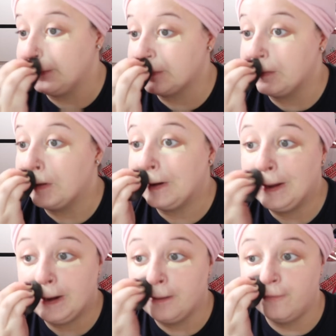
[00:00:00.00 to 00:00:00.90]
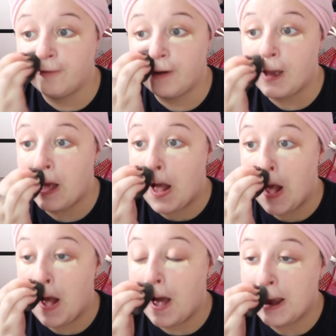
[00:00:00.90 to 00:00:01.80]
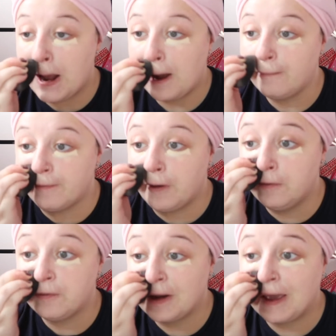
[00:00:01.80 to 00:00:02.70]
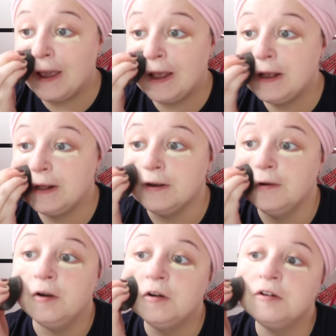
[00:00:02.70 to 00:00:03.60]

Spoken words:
this morning. I've hoovered it and